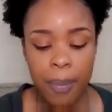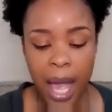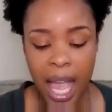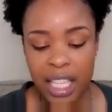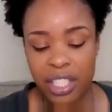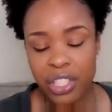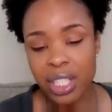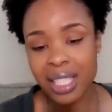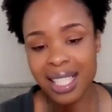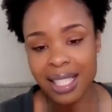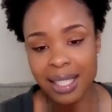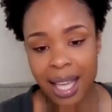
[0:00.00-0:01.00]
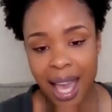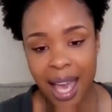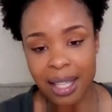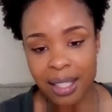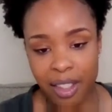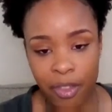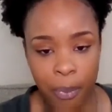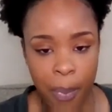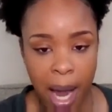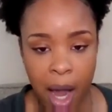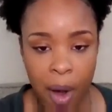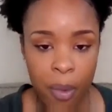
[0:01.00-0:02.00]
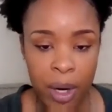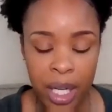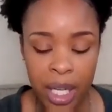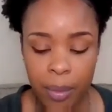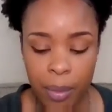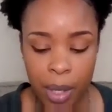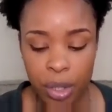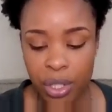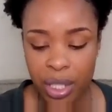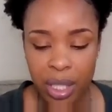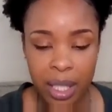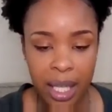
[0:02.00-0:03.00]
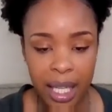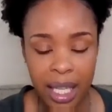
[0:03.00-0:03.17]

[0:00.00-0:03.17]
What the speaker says: Patience is active power in motion,